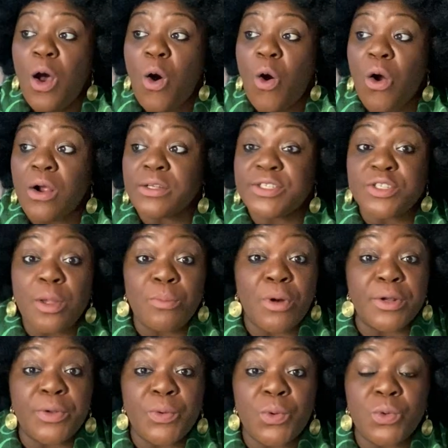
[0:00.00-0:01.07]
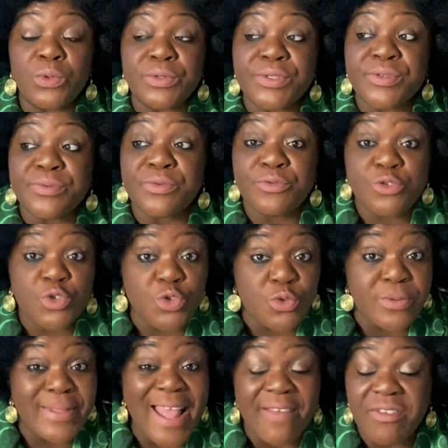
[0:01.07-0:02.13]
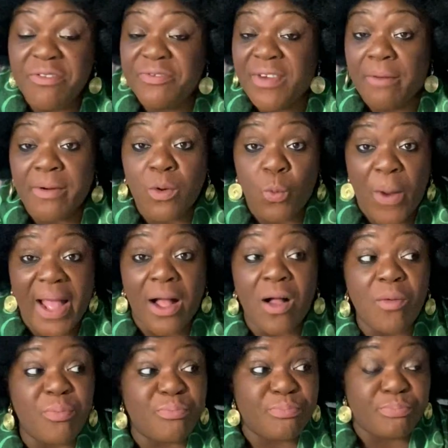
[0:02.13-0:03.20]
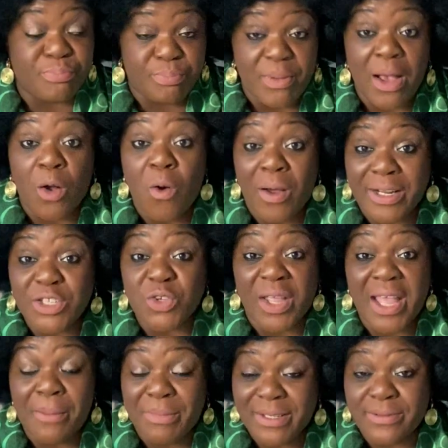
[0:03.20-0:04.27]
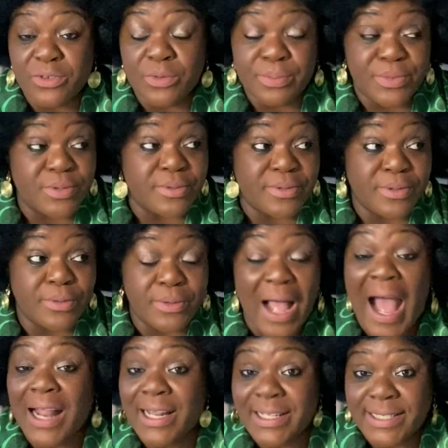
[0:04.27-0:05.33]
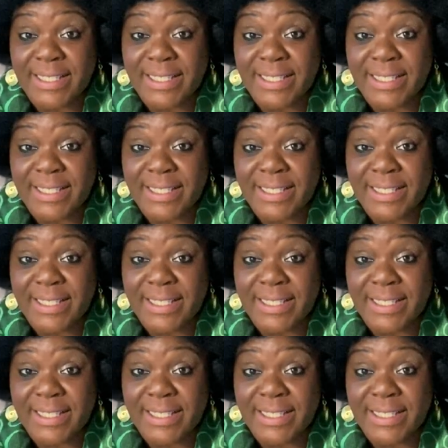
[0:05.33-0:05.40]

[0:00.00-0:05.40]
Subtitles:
or someone who's living very well according to him and to God's